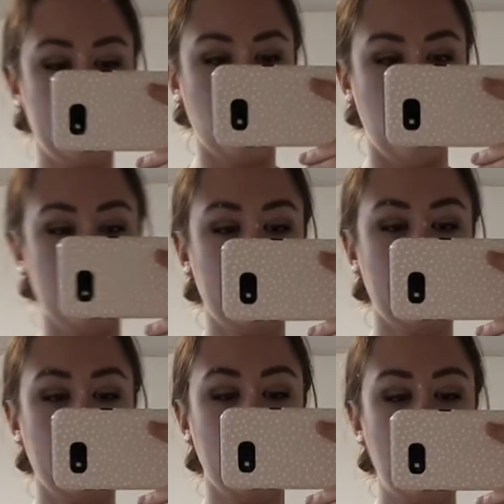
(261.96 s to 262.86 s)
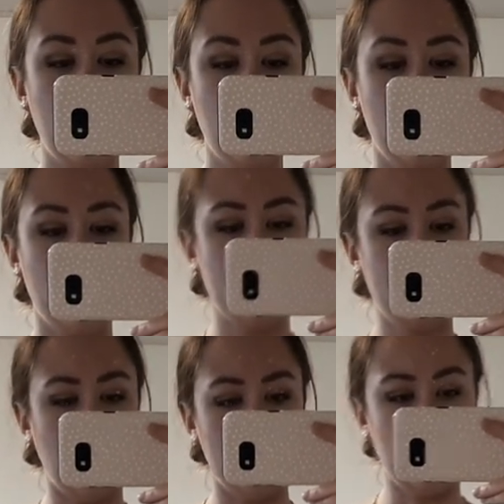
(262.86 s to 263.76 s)
gone for the
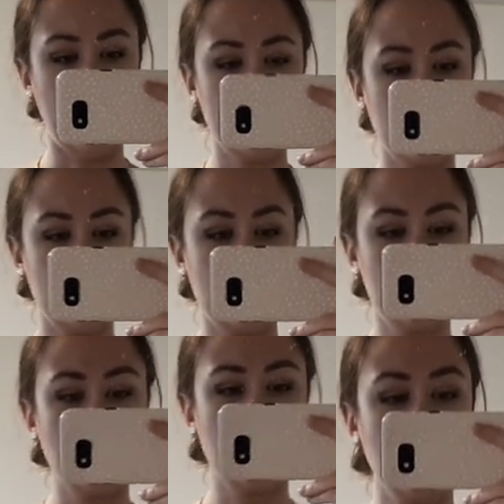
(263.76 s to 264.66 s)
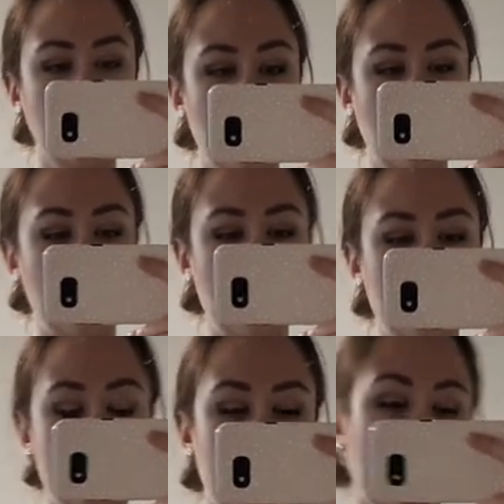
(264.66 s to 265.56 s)
double extra small,
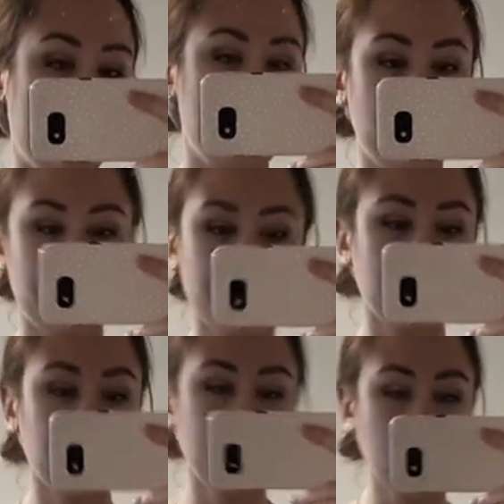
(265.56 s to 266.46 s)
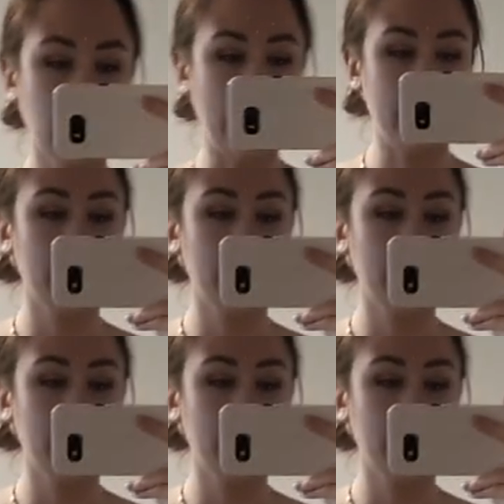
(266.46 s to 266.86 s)
but I think